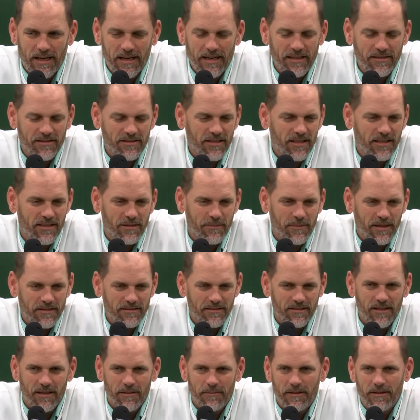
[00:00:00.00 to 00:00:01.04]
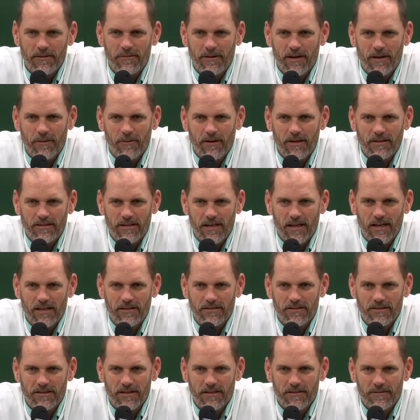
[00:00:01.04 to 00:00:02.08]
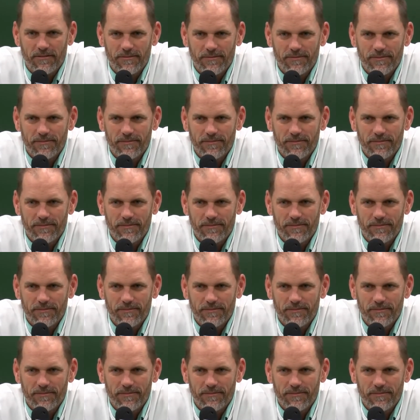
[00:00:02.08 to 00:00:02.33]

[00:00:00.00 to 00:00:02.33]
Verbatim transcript: I get sick to my stomach when I watch last year.